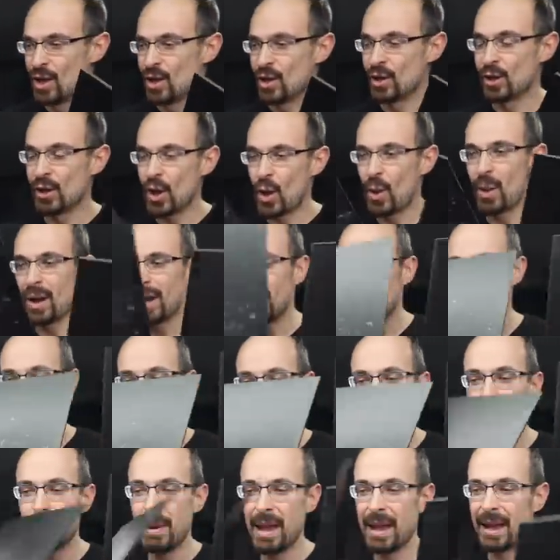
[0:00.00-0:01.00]
You know, I can
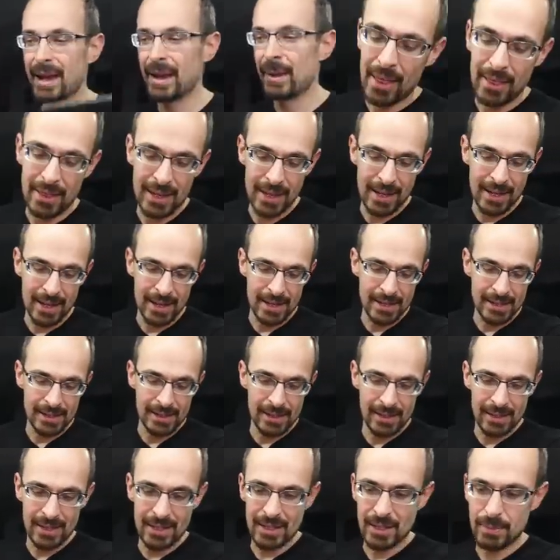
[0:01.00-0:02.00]
just make
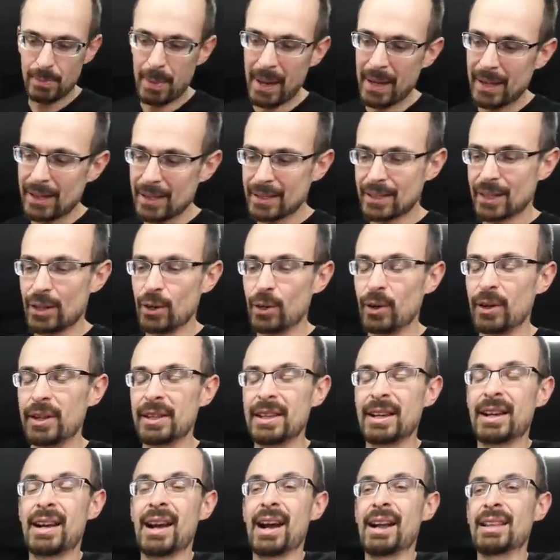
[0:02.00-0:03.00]
these panels are
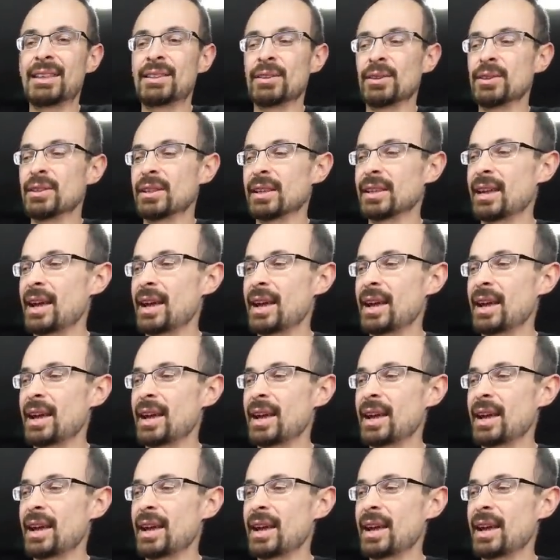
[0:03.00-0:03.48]
already cut on the